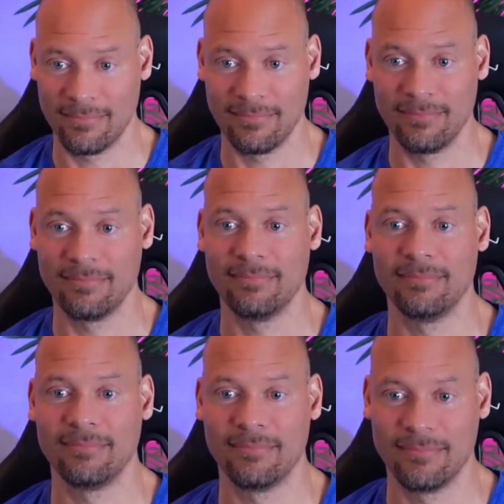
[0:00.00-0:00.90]

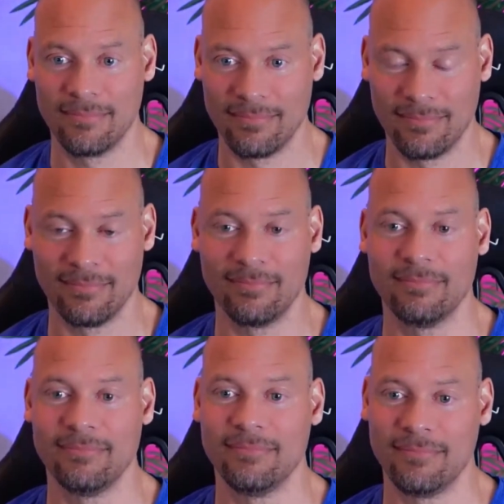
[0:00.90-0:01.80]

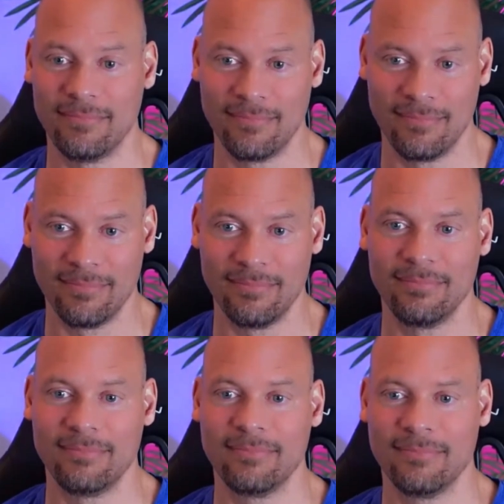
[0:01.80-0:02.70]

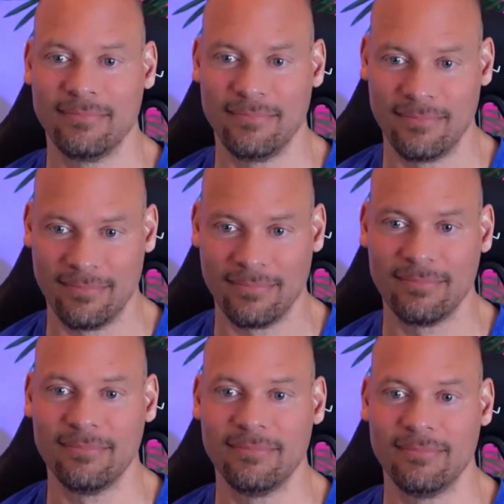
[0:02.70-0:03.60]

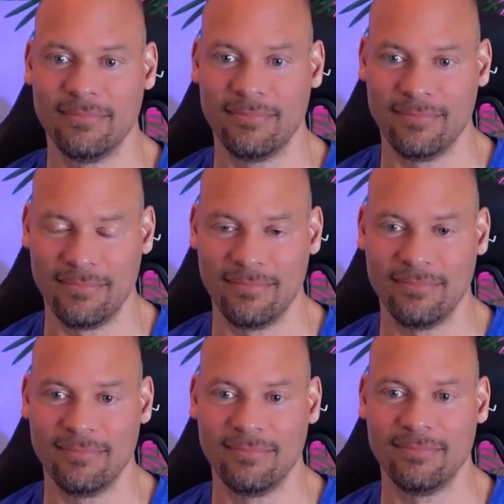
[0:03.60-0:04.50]

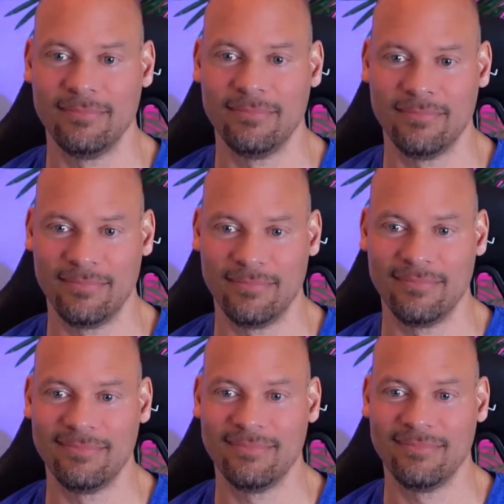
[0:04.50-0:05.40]

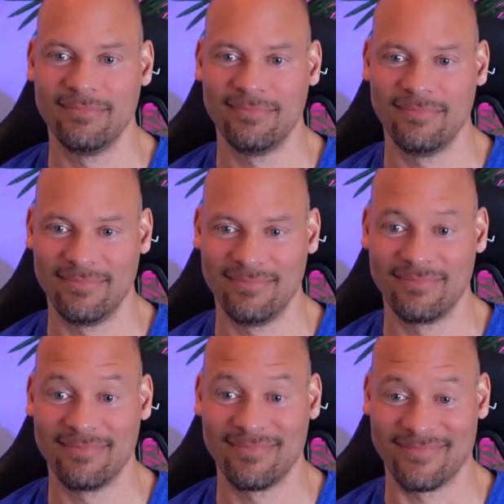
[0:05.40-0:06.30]

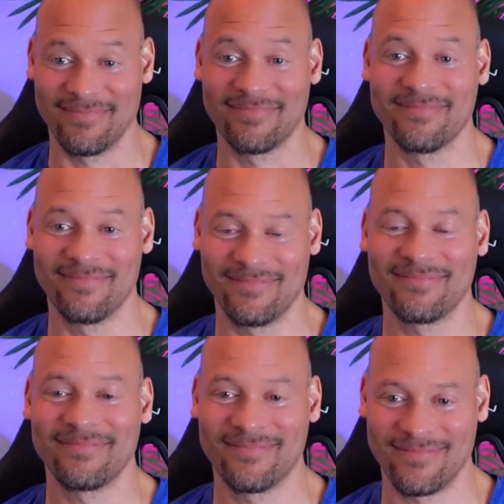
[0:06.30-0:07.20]

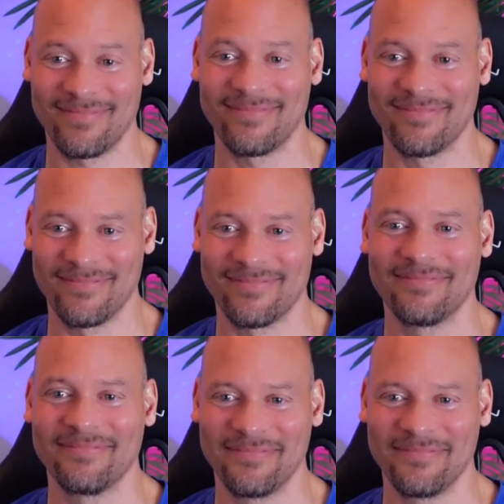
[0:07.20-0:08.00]
No words are spoken by the person on screen.